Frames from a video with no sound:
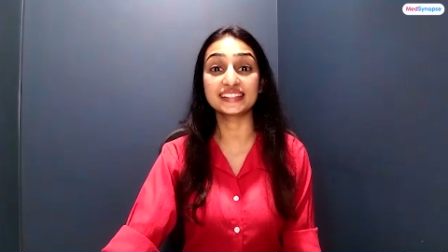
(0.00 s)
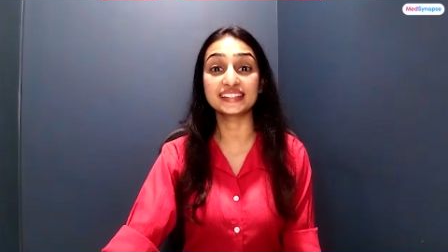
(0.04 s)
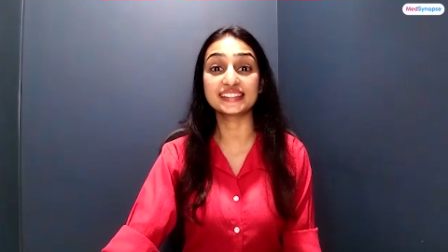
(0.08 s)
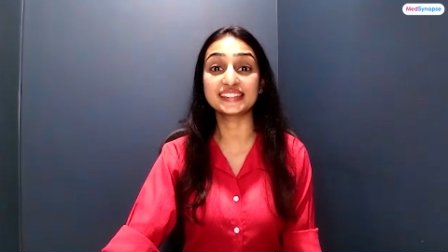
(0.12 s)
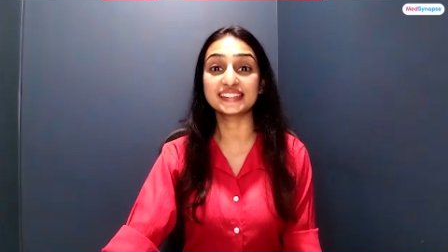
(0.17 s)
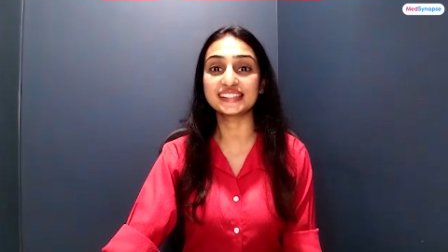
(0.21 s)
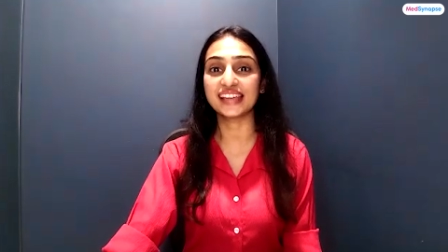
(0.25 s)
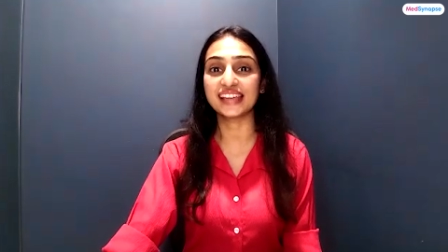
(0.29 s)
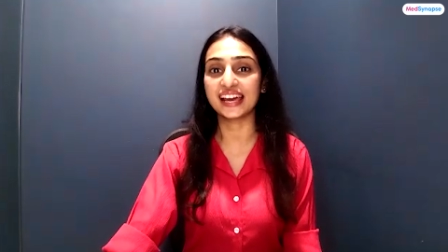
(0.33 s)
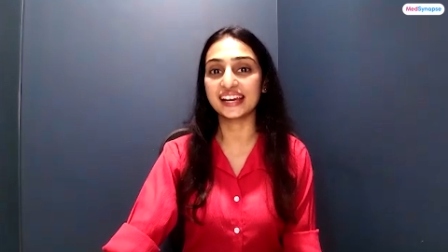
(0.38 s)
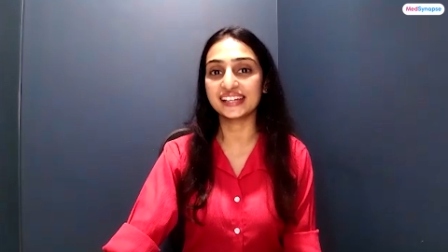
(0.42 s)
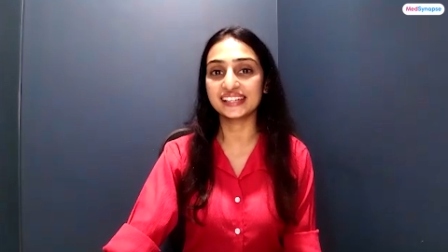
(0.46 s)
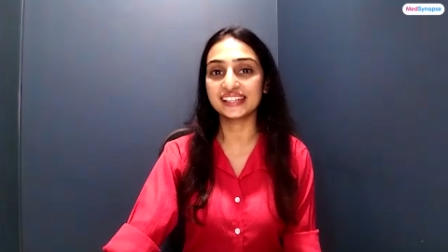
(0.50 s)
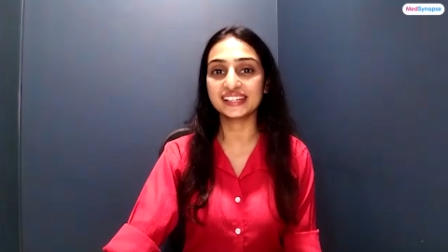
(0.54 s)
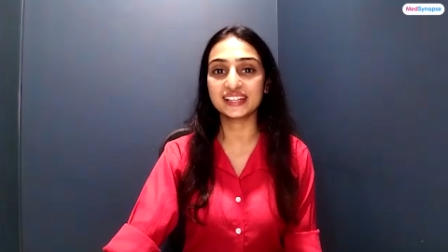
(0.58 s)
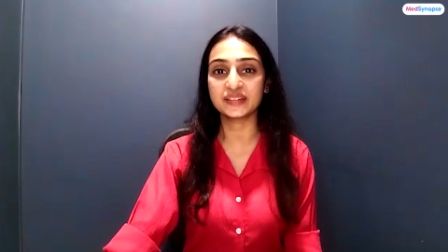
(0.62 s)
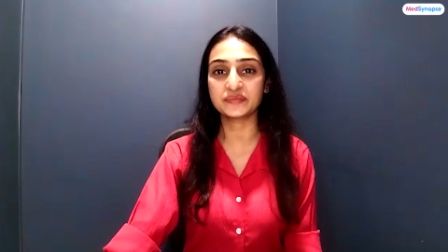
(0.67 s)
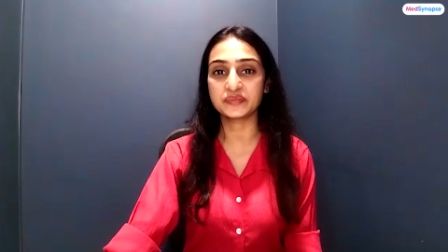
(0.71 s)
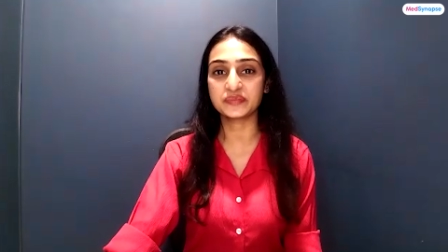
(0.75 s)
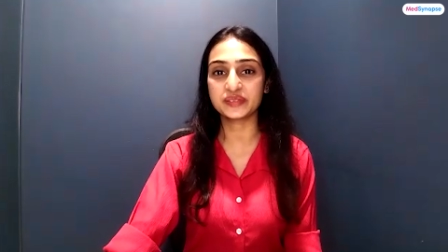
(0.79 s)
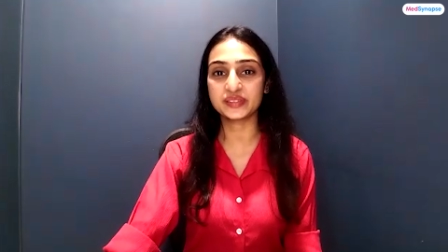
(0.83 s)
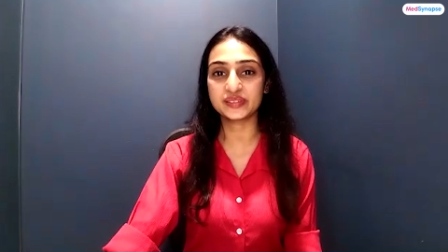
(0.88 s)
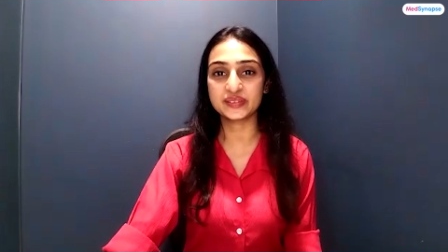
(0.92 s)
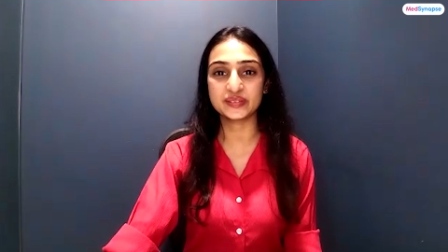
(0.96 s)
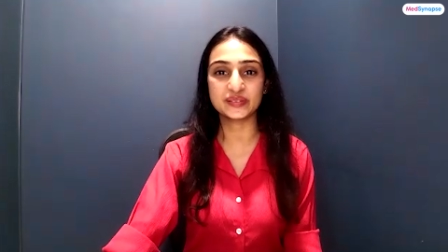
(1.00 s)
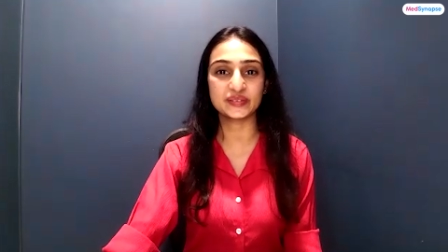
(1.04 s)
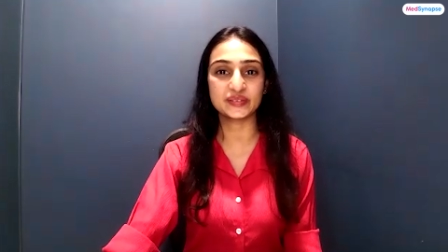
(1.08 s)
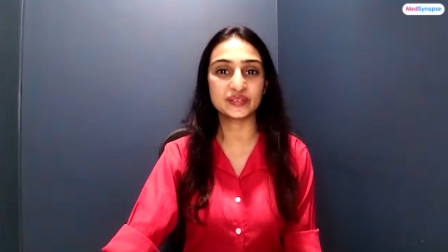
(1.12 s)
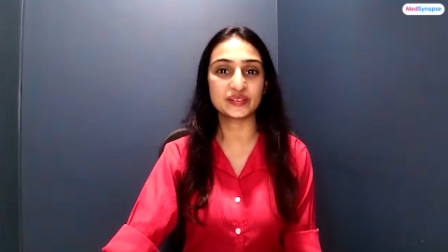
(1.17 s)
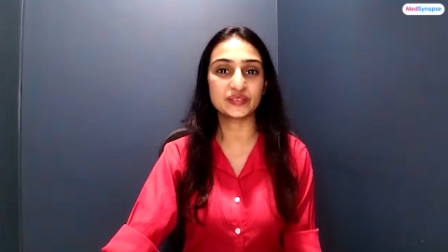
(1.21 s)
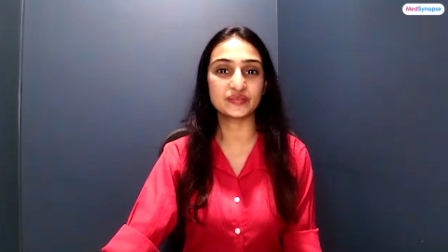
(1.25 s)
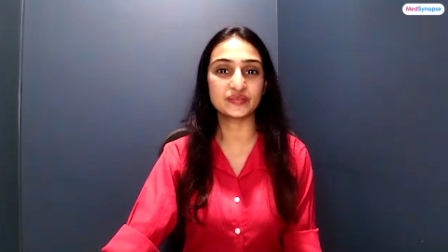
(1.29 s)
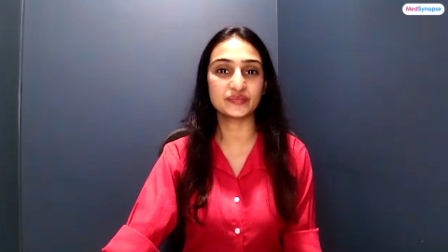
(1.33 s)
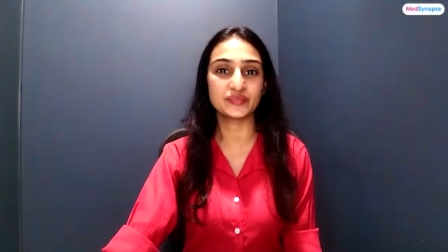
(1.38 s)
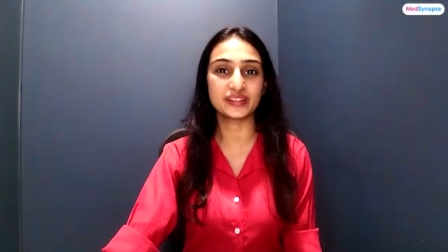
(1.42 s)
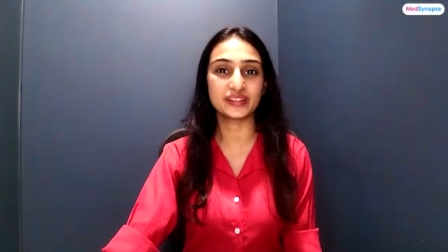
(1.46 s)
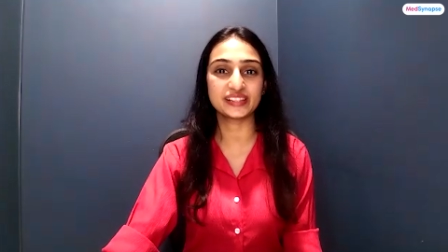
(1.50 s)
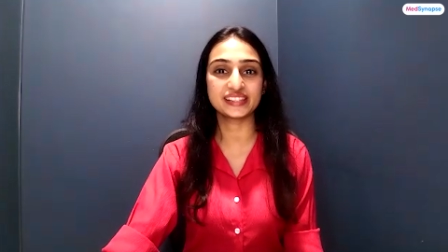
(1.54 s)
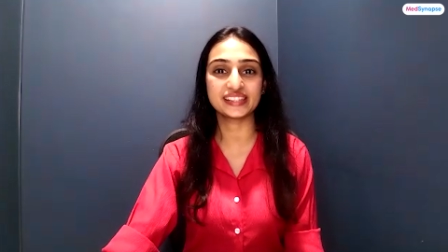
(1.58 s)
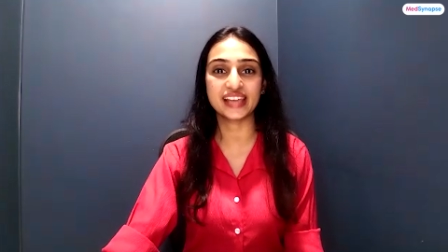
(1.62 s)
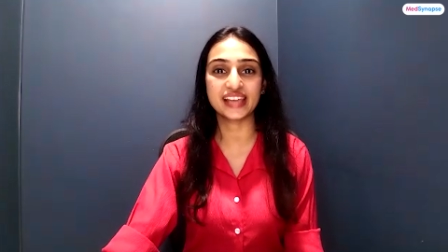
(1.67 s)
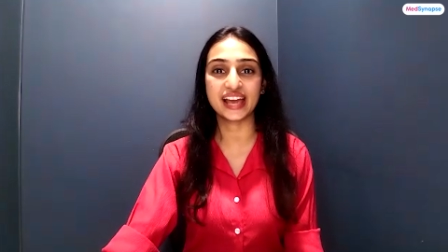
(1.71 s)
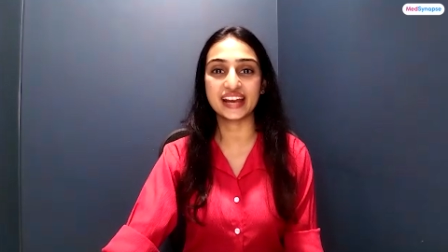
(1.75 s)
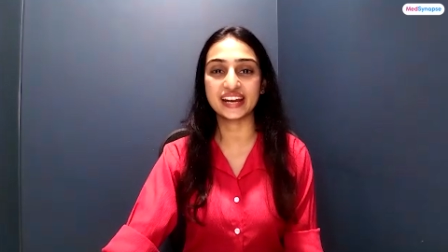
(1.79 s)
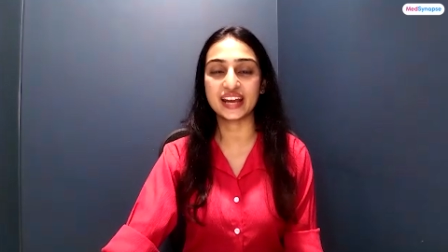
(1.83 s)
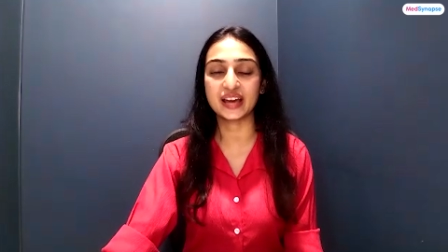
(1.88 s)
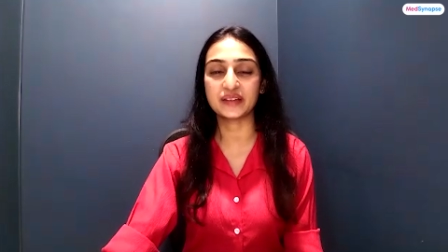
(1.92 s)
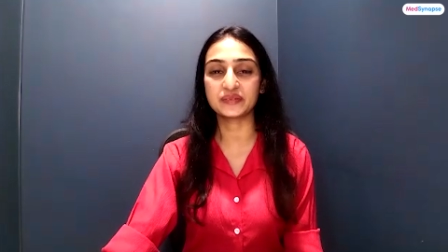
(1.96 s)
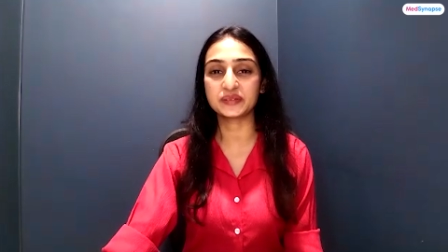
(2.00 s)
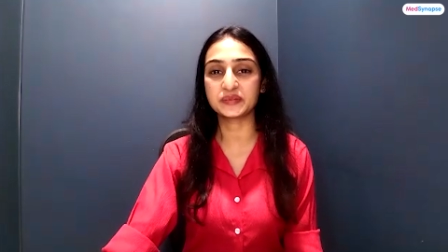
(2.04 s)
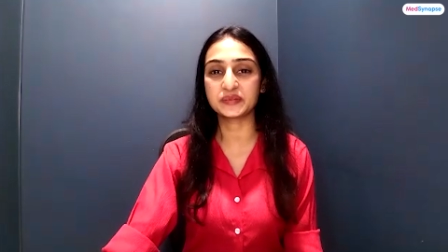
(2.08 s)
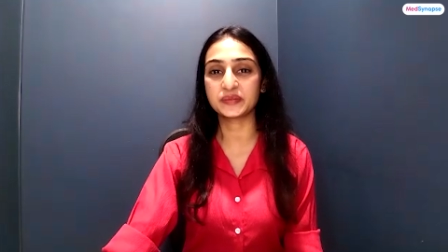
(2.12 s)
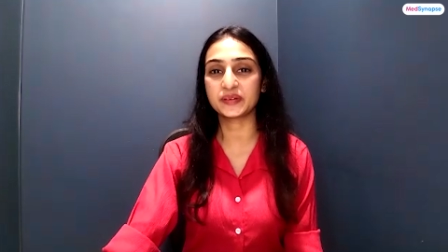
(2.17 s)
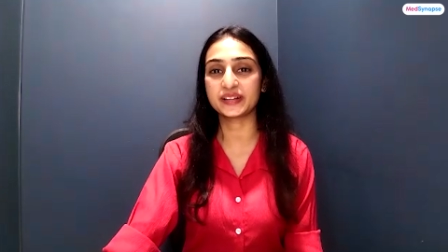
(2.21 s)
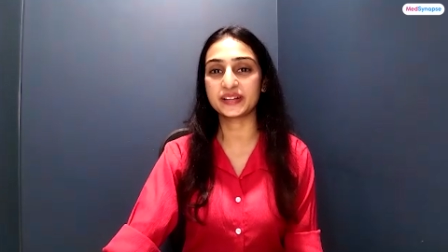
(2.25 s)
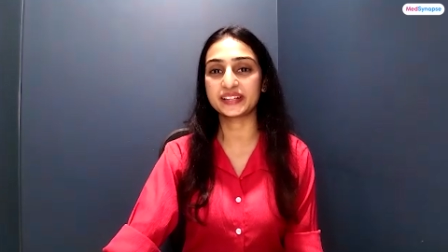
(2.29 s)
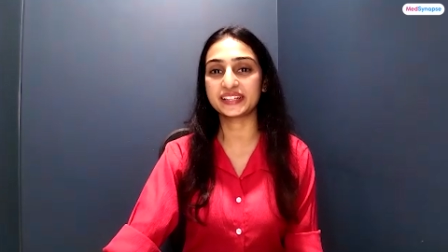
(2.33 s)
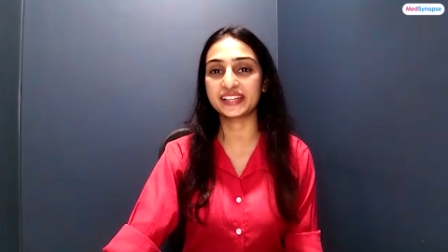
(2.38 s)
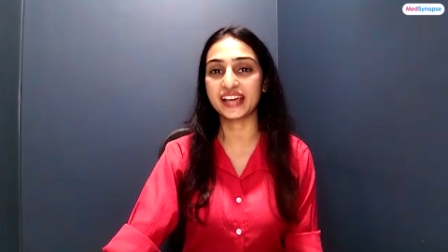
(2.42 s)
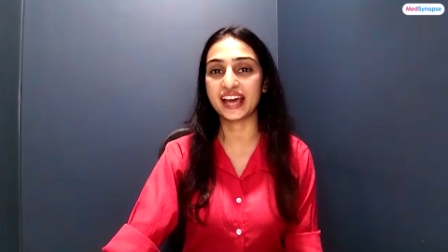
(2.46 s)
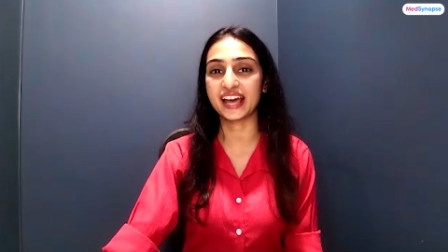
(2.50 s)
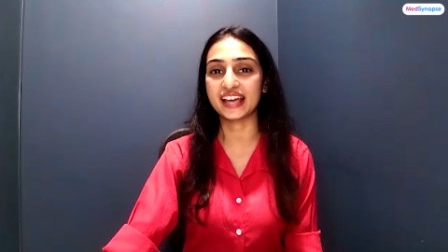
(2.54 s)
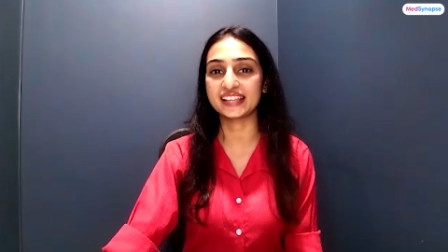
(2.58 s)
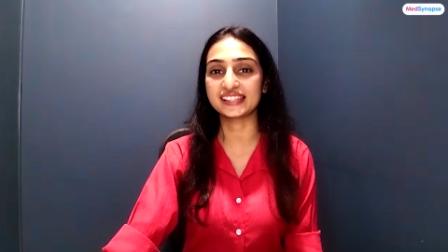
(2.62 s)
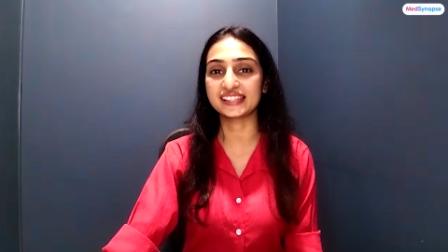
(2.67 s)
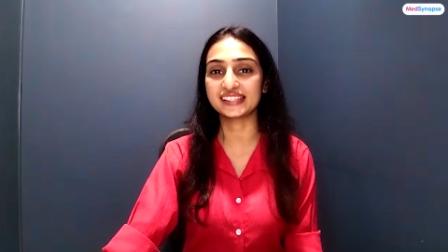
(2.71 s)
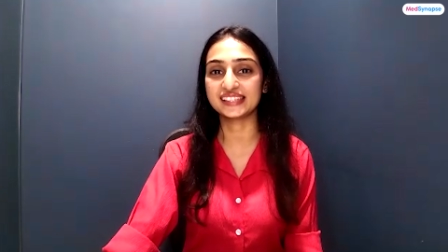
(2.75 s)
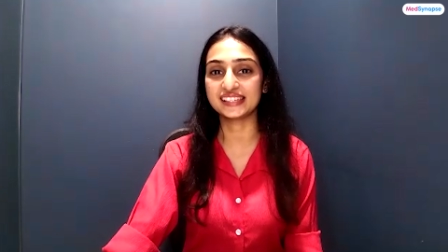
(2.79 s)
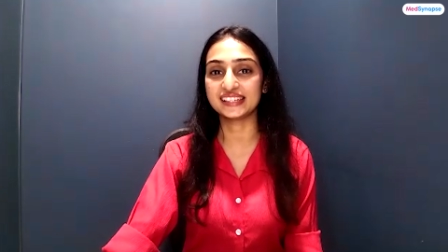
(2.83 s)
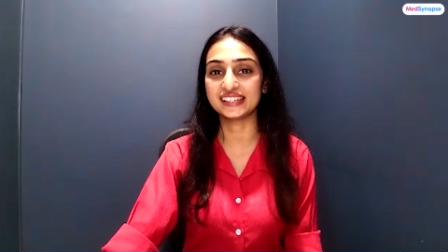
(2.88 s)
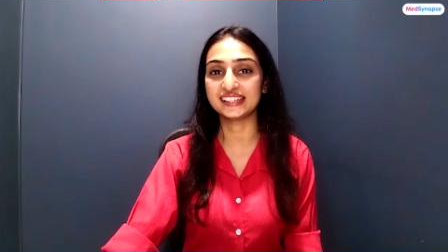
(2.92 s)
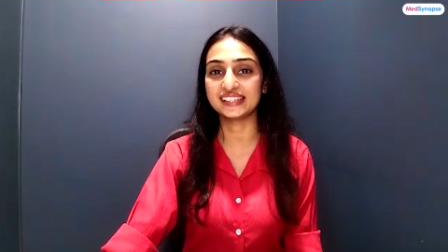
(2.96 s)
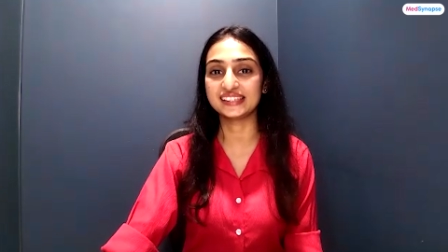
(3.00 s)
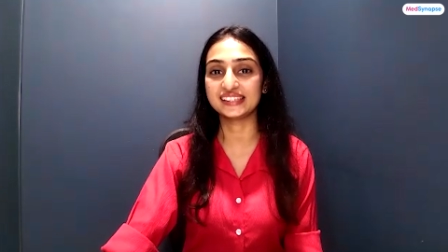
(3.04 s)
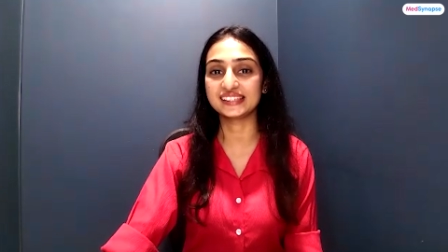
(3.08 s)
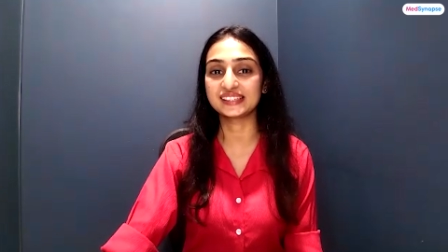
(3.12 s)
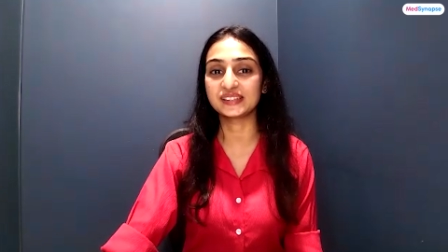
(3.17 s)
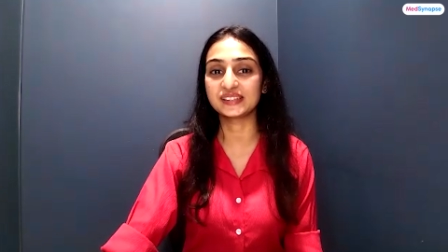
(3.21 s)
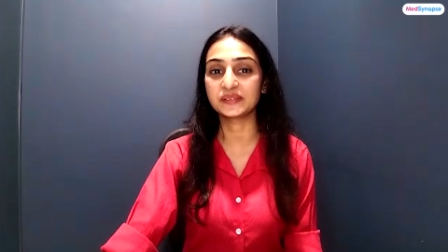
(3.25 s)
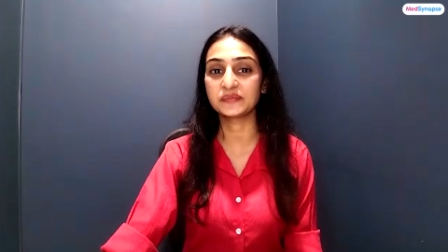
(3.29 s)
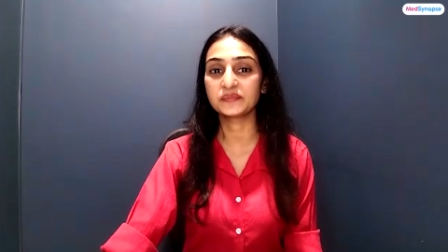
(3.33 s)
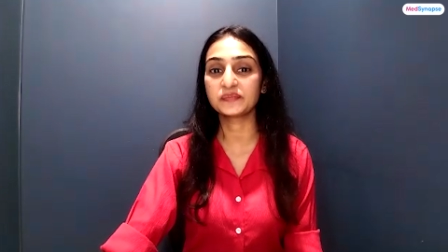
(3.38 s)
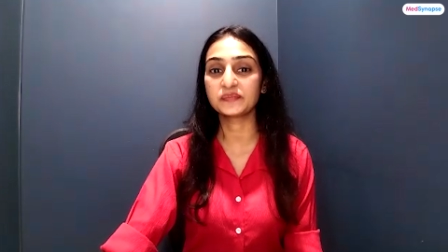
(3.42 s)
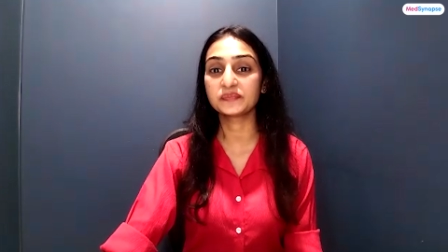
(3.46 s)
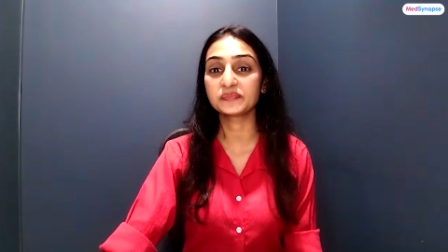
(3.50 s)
exciting episode of MedSynapse podcast series.